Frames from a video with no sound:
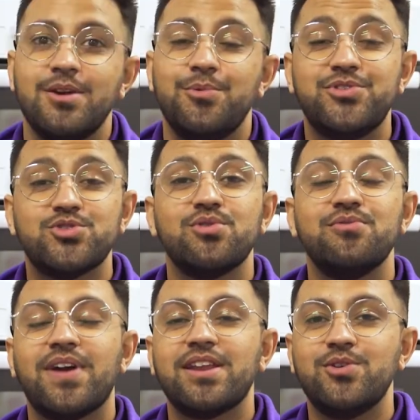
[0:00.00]
With
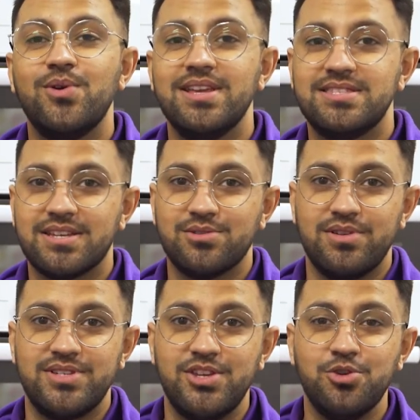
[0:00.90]
true fan cooling
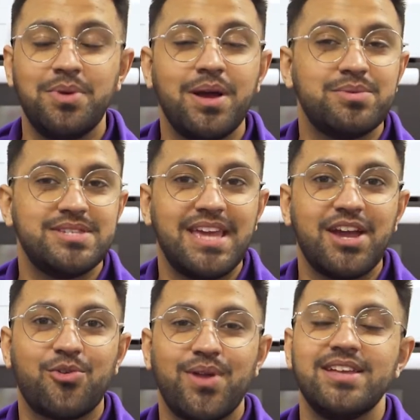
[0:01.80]
technology, you'll be able to
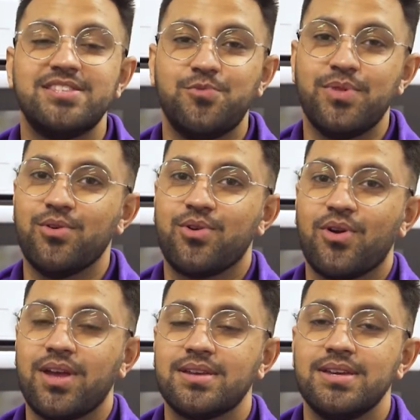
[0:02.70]
get creative with your
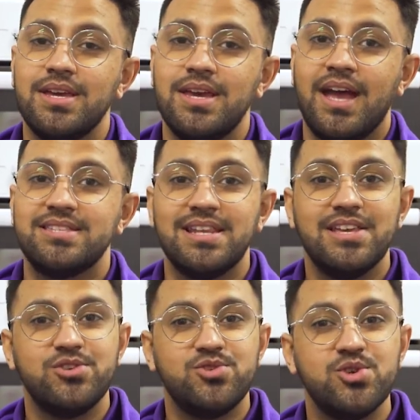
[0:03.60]
cooking, as it
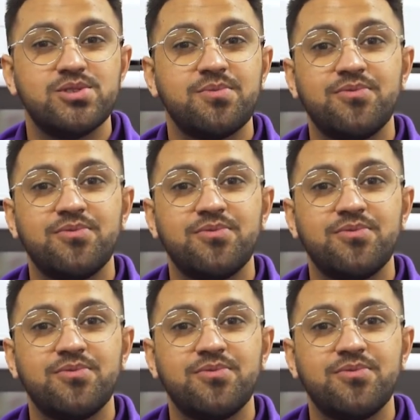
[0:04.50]
lets you choose from